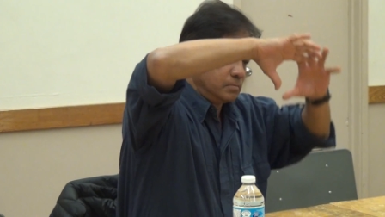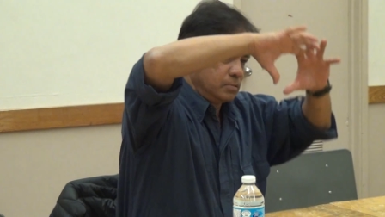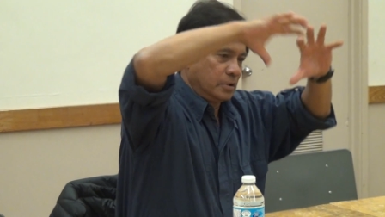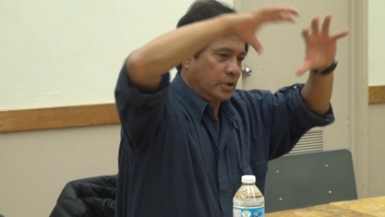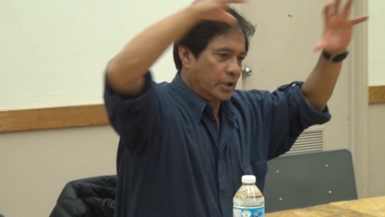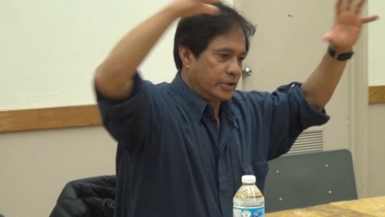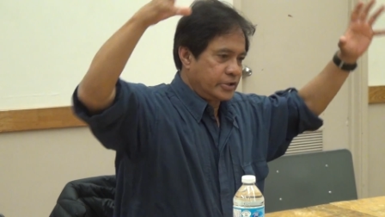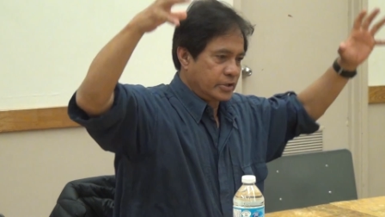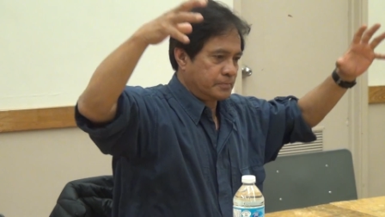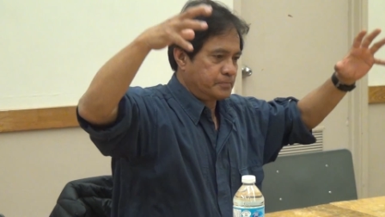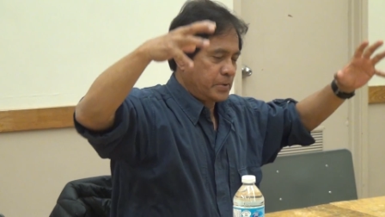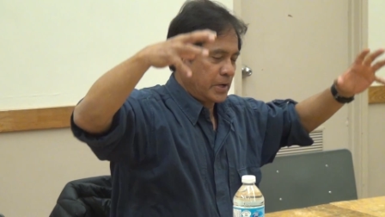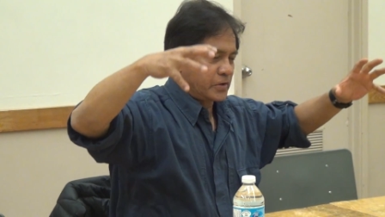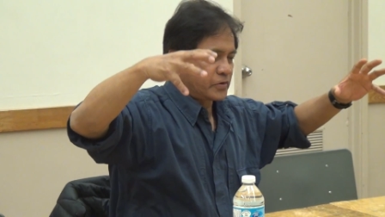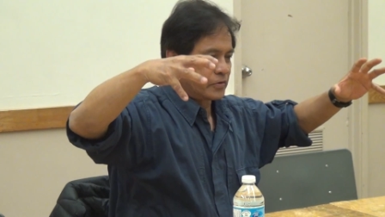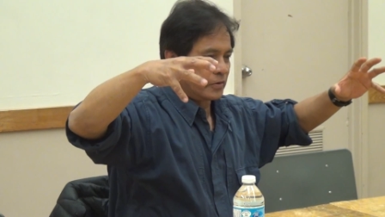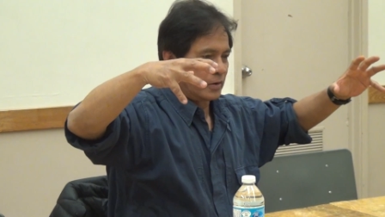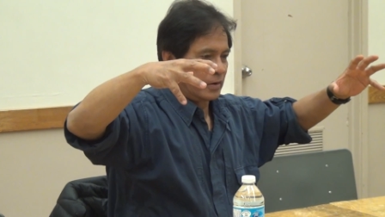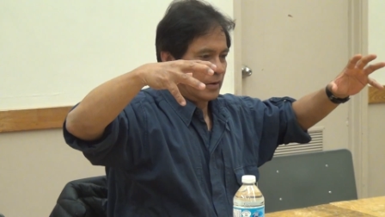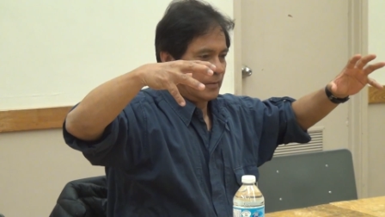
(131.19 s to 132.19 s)
larger
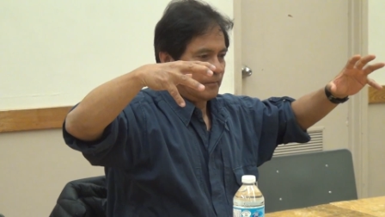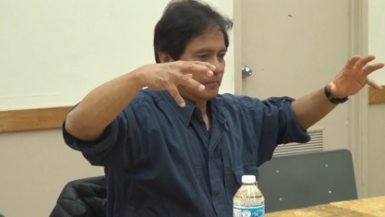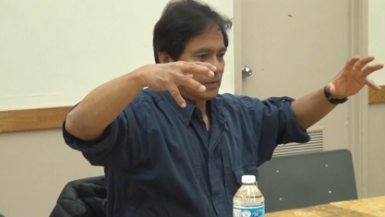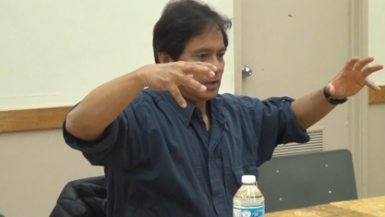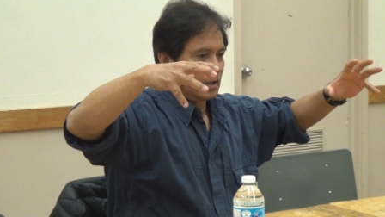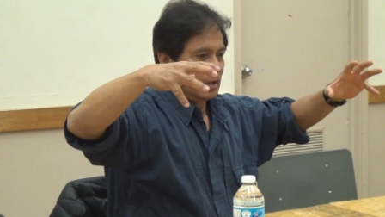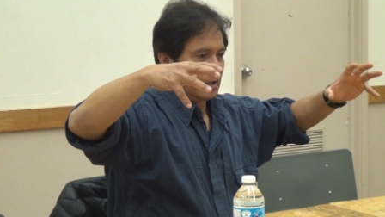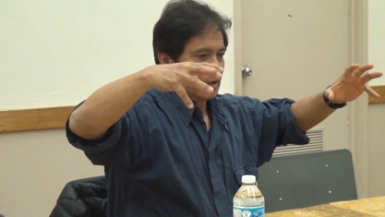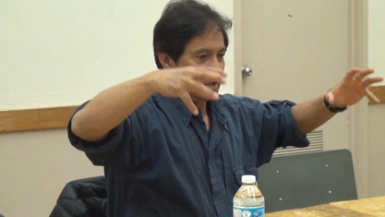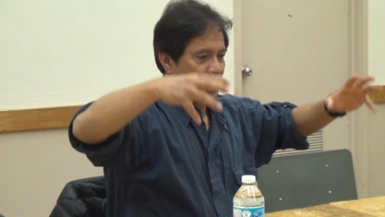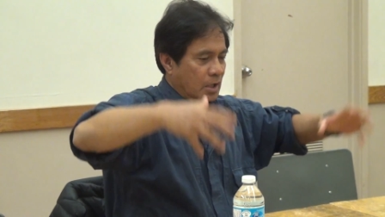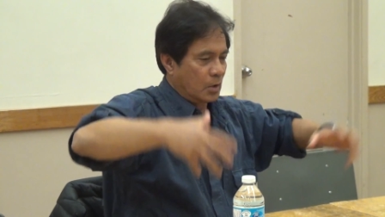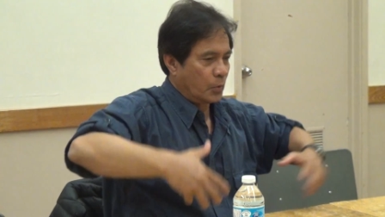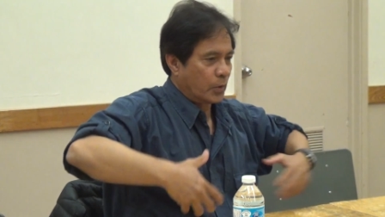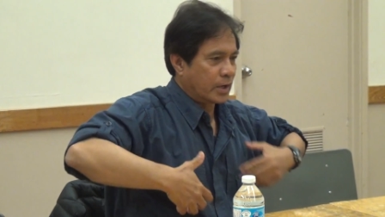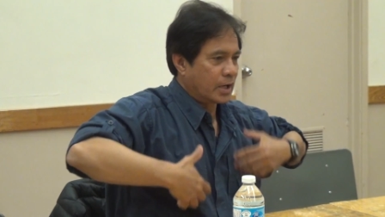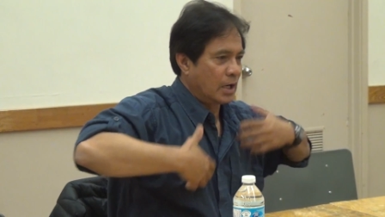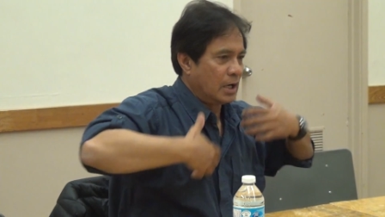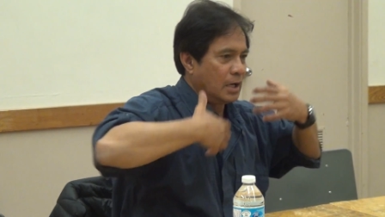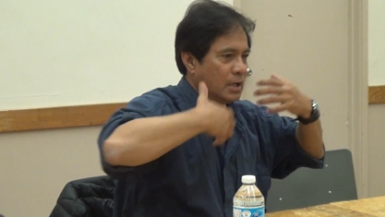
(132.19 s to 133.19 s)
picture, here we
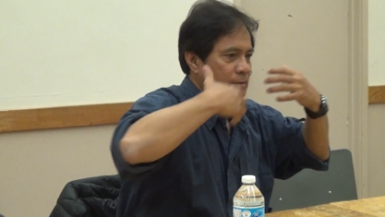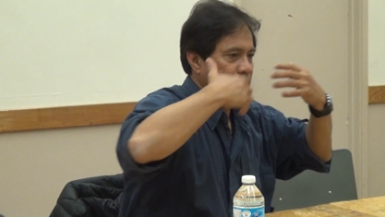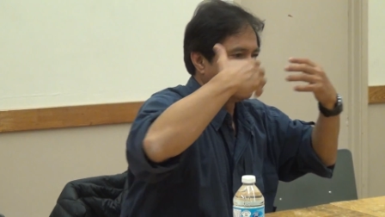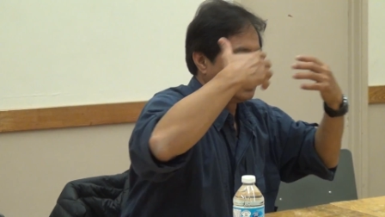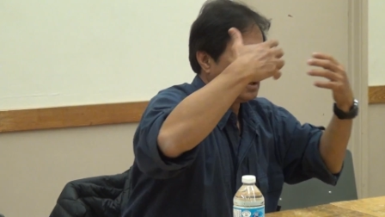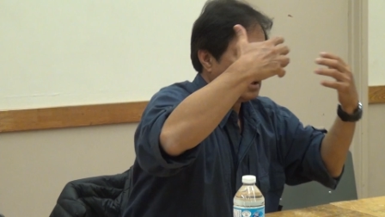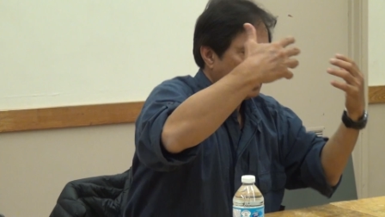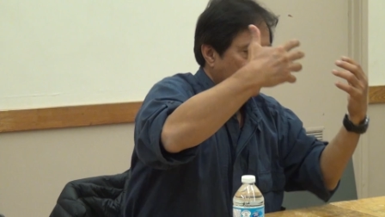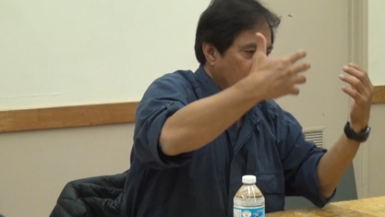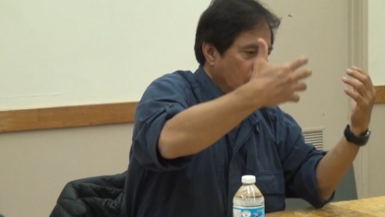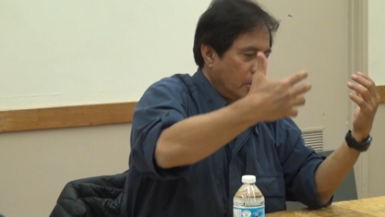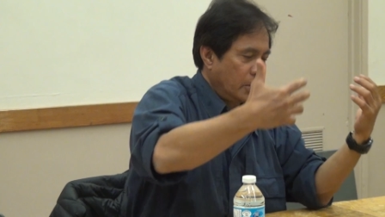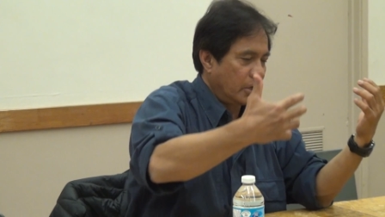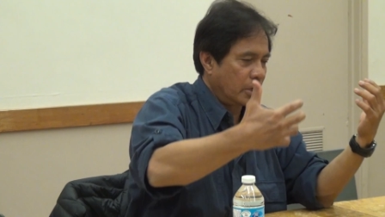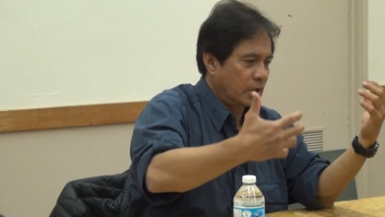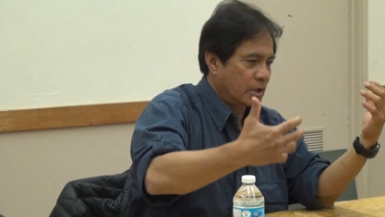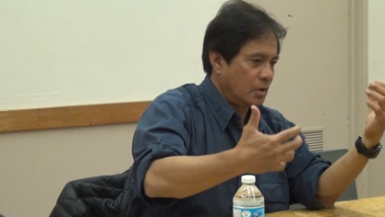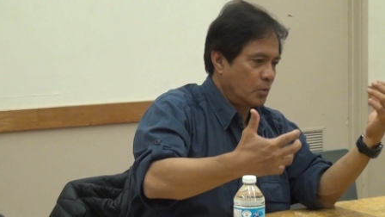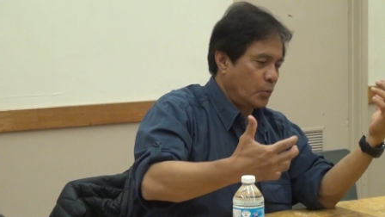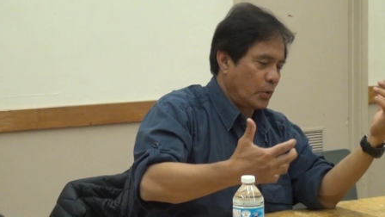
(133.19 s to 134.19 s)
come, here